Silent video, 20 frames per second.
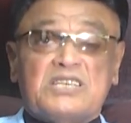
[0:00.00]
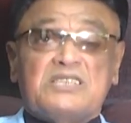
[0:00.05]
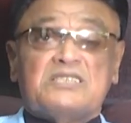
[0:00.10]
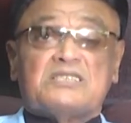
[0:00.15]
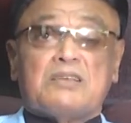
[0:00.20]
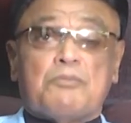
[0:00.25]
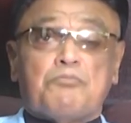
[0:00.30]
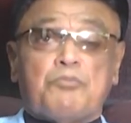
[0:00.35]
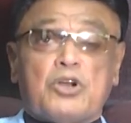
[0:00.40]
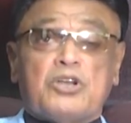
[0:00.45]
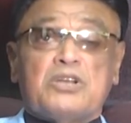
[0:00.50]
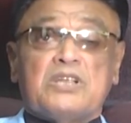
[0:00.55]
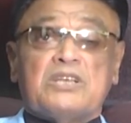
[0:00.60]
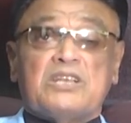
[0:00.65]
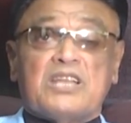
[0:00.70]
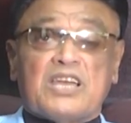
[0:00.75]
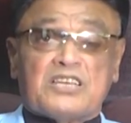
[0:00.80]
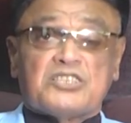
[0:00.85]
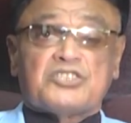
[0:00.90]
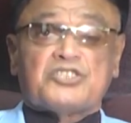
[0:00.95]
see somebody
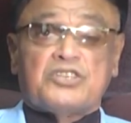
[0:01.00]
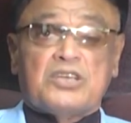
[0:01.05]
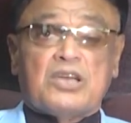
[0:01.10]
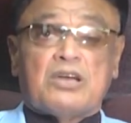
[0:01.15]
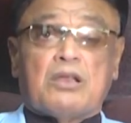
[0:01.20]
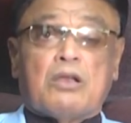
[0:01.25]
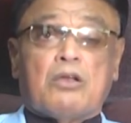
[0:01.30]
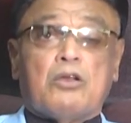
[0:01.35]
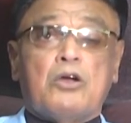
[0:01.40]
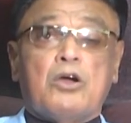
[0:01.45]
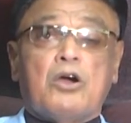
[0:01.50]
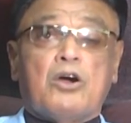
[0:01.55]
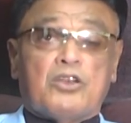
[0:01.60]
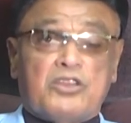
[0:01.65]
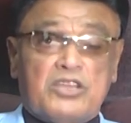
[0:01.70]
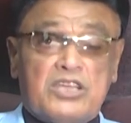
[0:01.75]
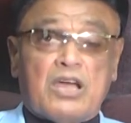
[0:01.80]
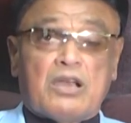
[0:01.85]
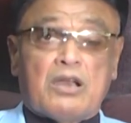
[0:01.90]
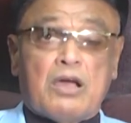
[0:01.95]
next year or
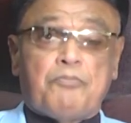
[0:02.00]
year